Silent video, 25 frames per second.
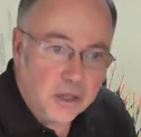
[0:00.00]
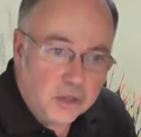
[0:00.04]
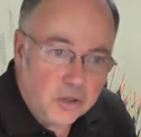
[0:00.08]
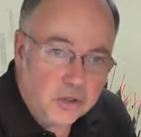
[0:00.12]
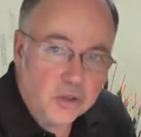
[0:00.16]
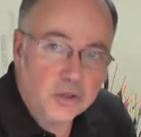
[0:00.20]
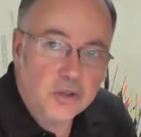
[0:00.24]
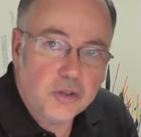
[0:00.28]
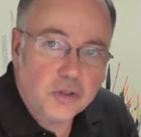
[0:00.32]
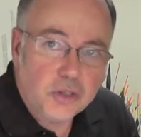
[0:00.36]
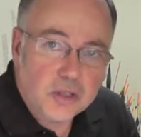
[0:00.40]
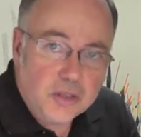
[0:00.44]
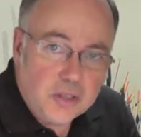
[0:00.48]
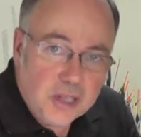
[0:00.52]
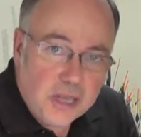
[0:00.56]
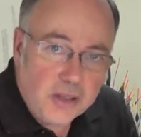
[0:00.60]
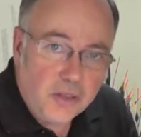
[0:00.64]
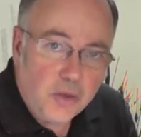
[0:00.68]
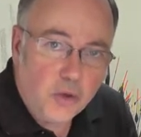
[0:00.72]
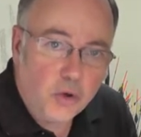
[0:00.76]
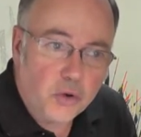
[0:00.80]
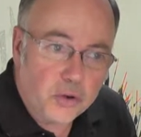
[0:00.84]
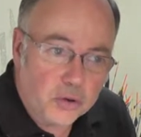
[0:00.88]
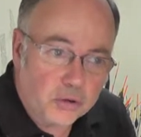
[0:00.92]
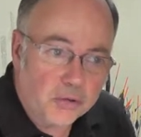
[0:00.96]
to, to take
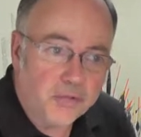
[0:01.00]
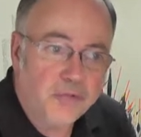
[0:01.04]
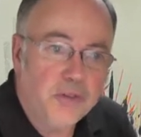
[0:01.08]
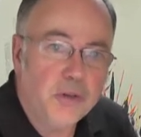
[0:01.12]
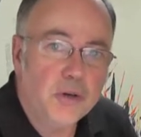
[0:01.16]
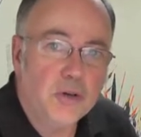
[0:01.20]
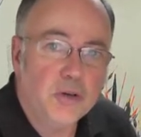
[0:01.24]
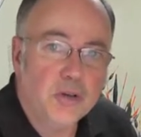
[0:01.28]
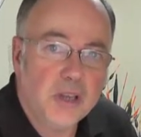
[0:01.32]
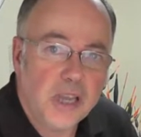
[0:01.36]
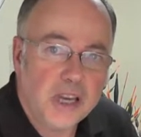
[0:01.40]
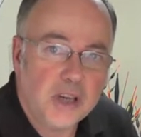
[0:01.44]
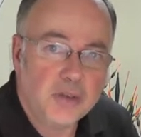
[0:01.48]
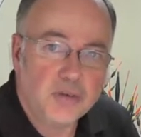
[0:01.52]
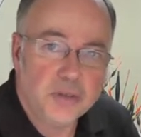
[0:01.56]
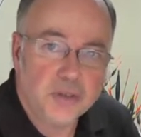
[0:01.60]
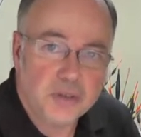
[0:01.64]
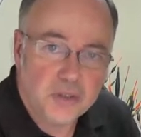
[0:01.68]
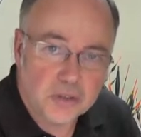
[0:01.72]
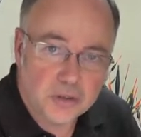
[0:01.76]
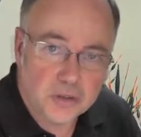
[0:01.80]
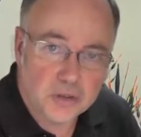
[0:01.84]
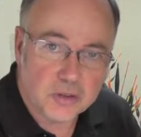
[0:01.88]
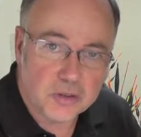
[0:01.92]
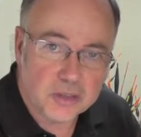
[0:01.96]
the hook. It'll feel less
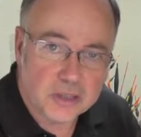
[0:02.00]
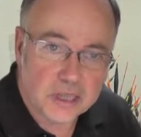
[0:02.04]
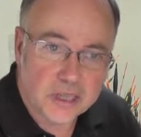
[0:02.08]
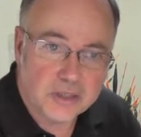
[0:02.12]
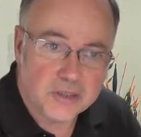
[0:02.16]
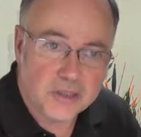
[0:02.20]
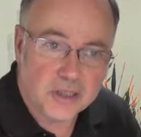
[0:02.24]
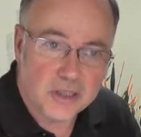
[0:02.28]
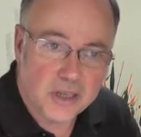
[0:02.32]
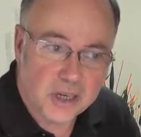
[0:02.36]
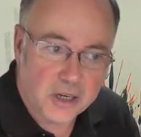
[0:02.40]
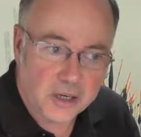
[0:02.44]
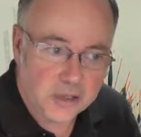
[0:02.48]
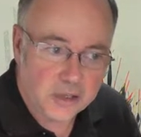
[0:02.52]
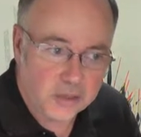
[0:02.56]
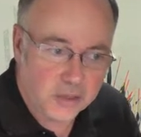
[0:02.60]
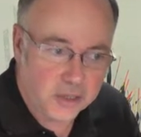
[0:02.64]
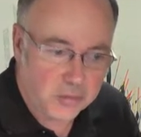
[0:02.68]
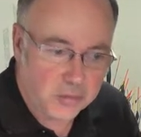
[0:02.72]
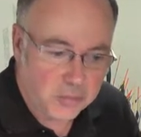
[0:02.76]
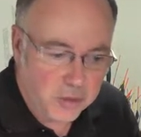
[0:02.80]
resistance, less inertia. Now